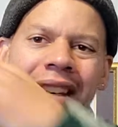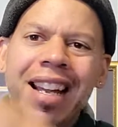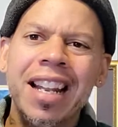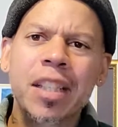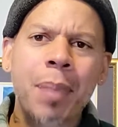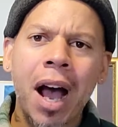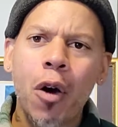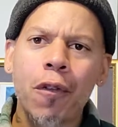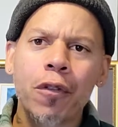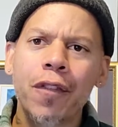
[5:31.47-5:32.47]
And it's
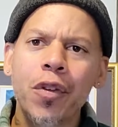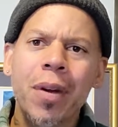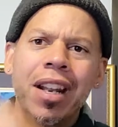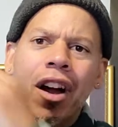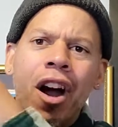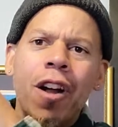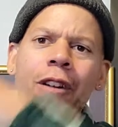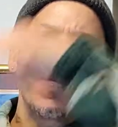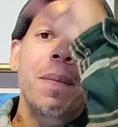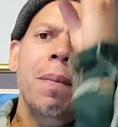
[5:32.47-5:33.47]
powerful if you hit it
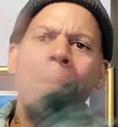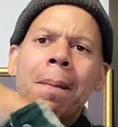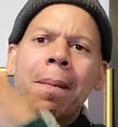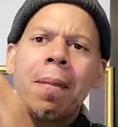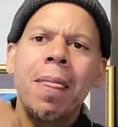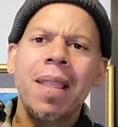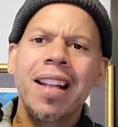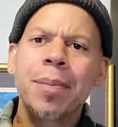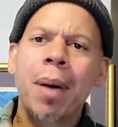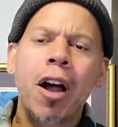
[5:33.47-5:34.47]
hard.
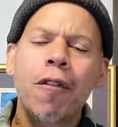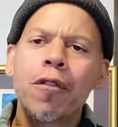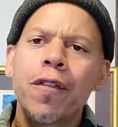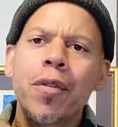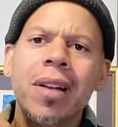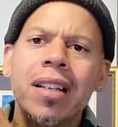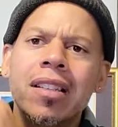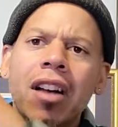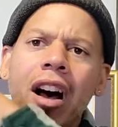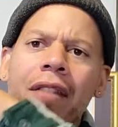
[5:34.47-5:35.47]
It's powerful if you hit it
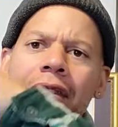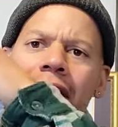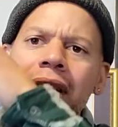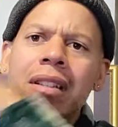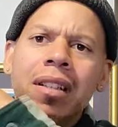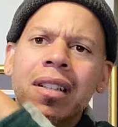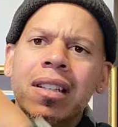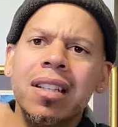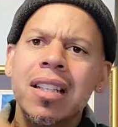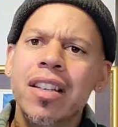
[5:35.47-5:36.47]
soft.
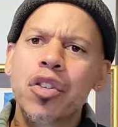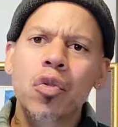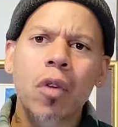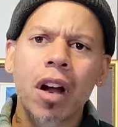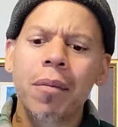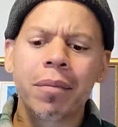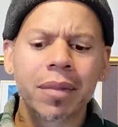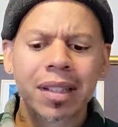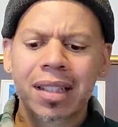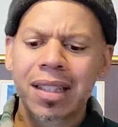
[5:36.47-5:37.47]
This drum
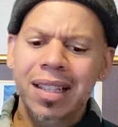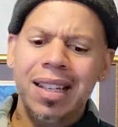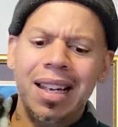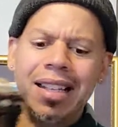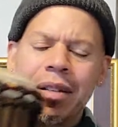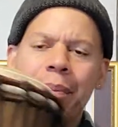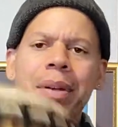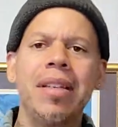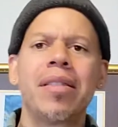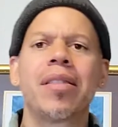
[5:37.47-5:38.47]
is a
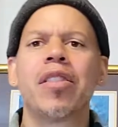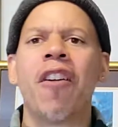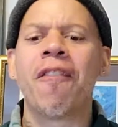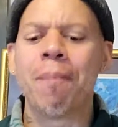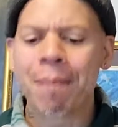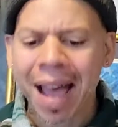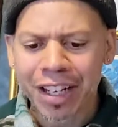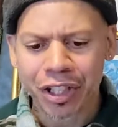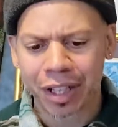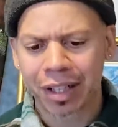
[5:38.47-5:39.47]
piece of
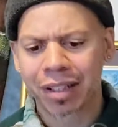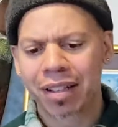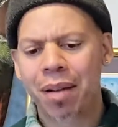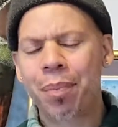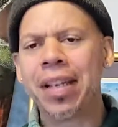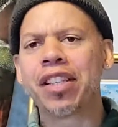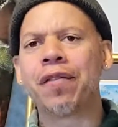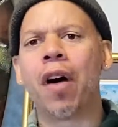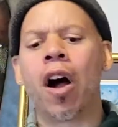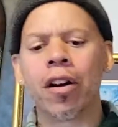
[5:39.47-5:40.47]
magic, piece of
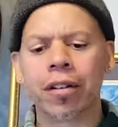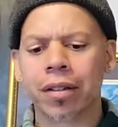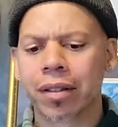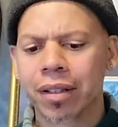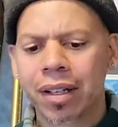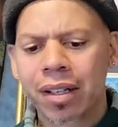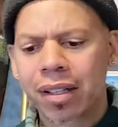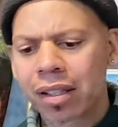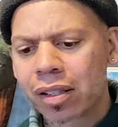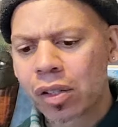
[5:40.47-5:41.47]
art.
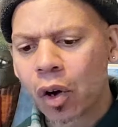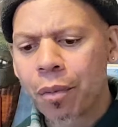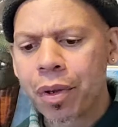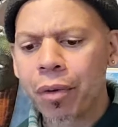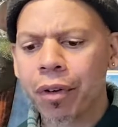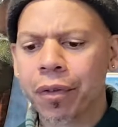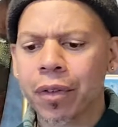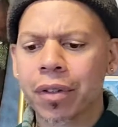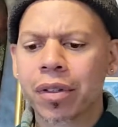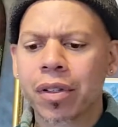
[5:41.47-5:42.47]
So beautiful,
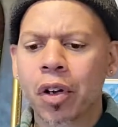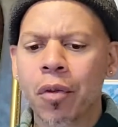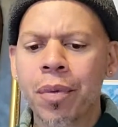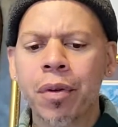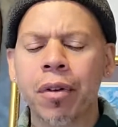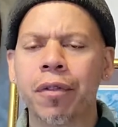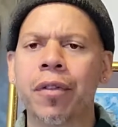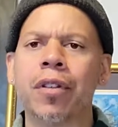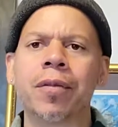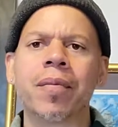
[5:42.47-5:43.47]
so
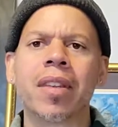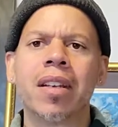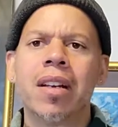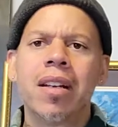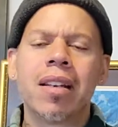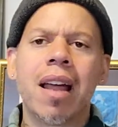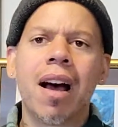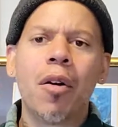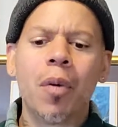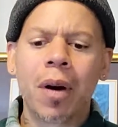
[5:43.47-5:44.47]
beautiful.
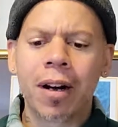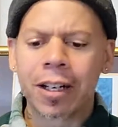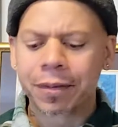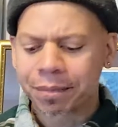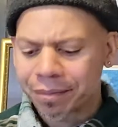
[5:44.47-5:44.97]
Now,